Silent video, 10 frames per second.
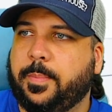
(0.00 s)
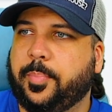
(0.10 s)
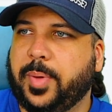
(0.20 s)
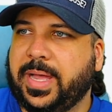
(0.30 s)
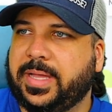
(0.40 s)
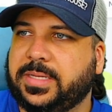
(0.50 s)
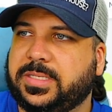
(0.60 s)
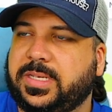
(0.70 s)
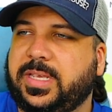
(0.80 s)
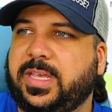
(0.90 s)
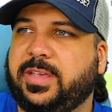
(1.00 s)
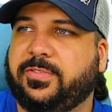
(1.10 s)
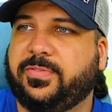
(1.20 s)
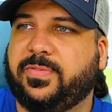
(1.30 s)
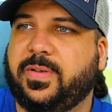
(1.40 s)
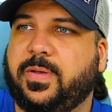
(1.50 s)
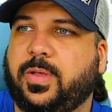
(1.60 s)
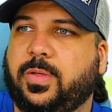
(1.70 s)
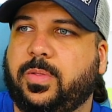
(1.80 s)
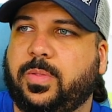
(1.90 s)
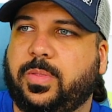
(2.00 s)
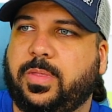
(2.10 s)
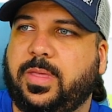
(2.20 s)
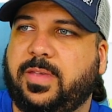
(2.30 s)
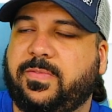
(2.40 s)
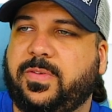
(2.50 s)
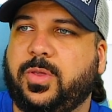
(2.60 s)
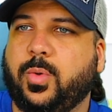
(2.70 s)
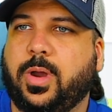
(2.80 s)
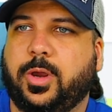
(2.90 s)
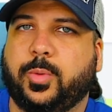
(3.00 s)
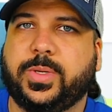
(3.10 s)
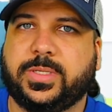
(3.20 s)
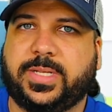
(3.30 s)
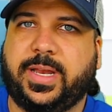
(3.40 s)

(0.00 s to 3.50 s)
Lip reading: but if you are a real estate